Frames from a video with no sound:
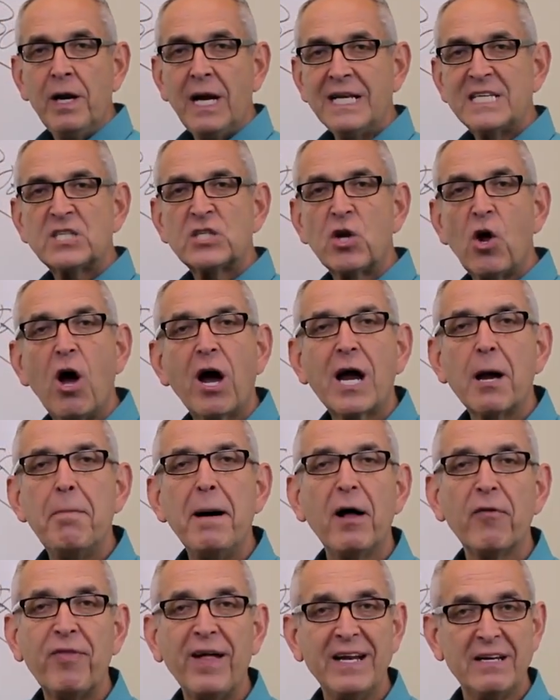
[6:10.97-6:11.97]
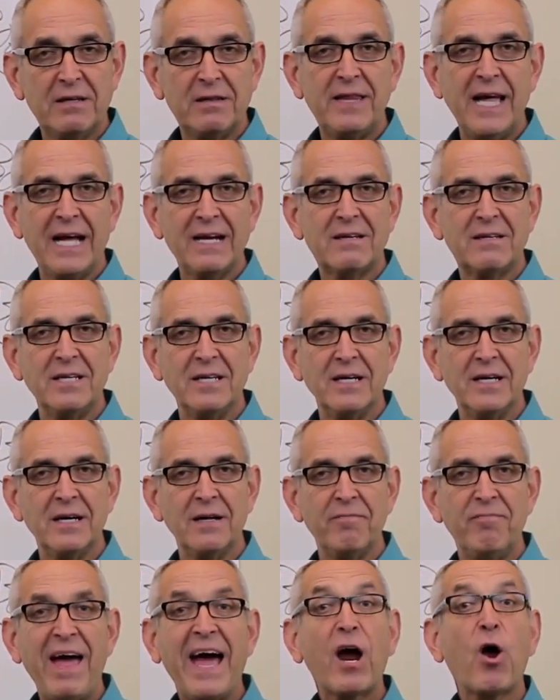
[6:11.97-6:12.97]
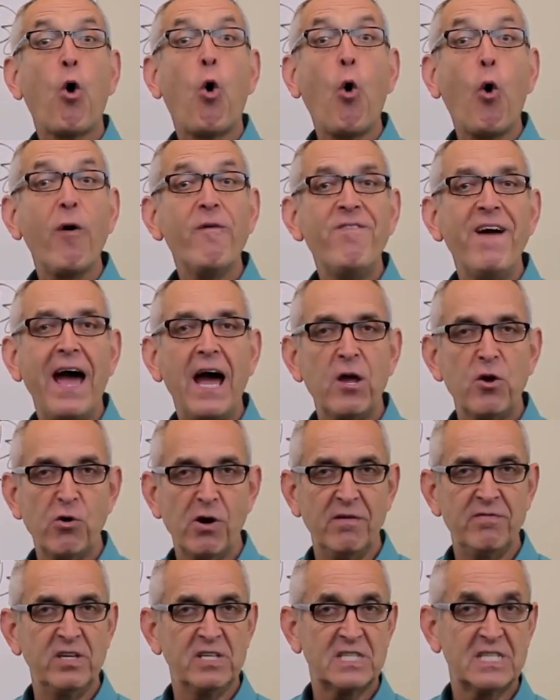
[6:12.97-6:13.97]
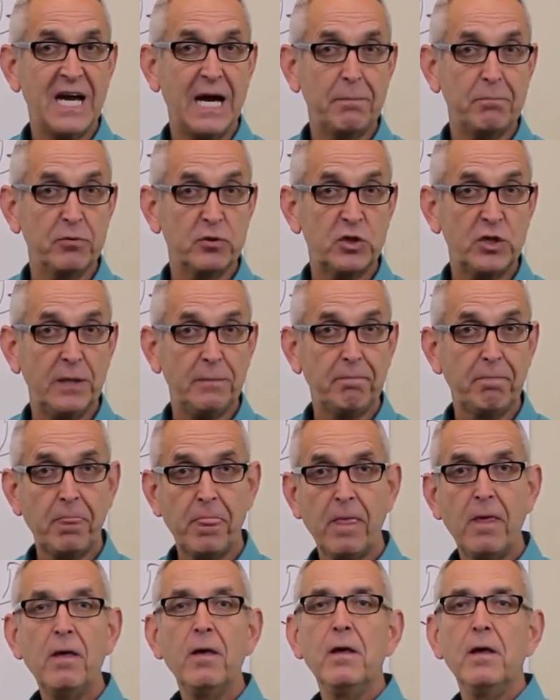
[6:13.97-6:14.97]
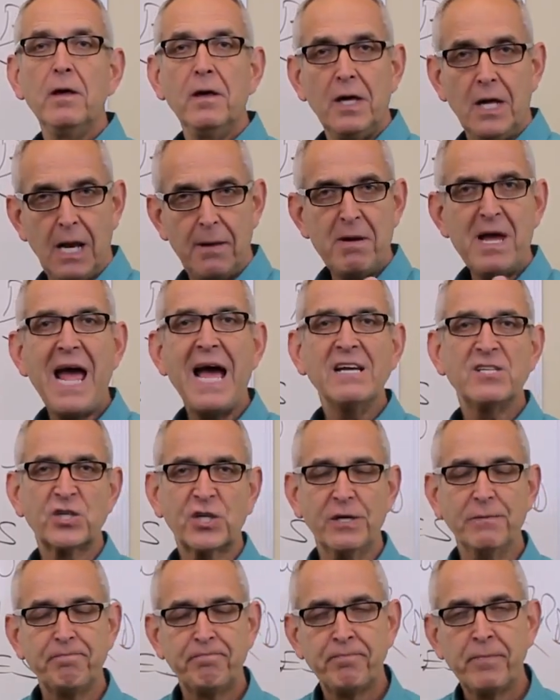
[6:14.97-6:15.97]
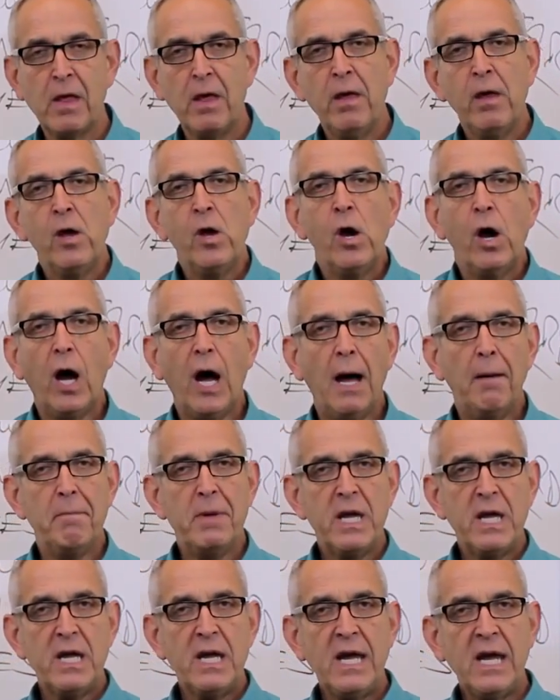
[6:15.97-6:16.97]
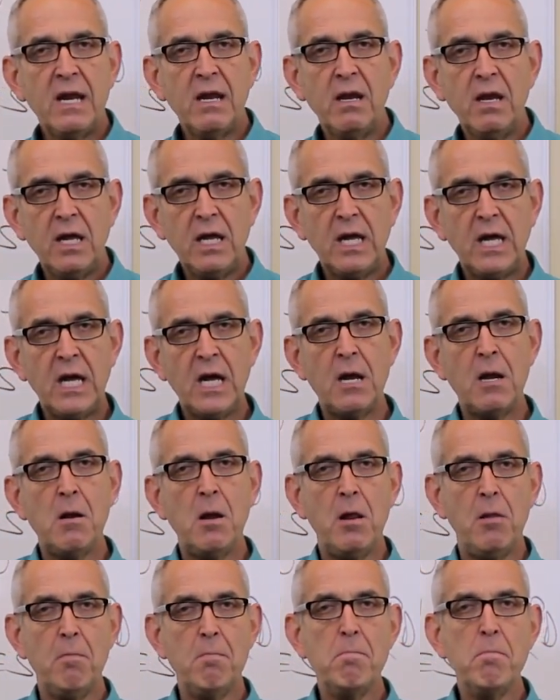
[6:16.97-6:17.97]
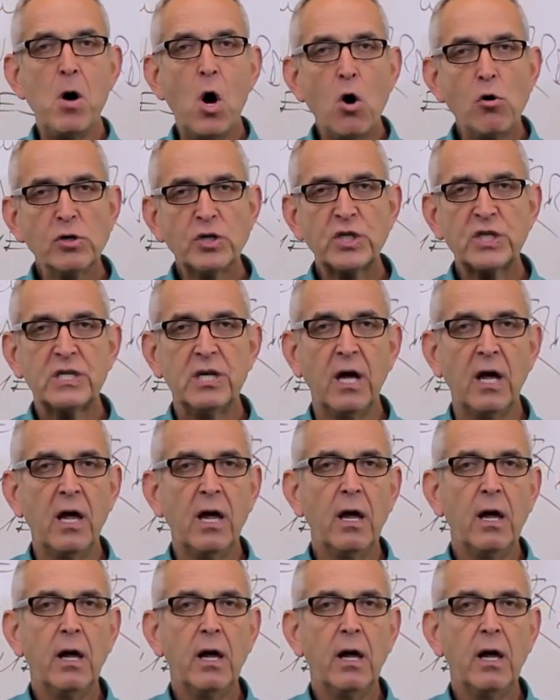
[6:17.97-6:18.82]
let's talk about that core value of discipleship. Let me ask you, in most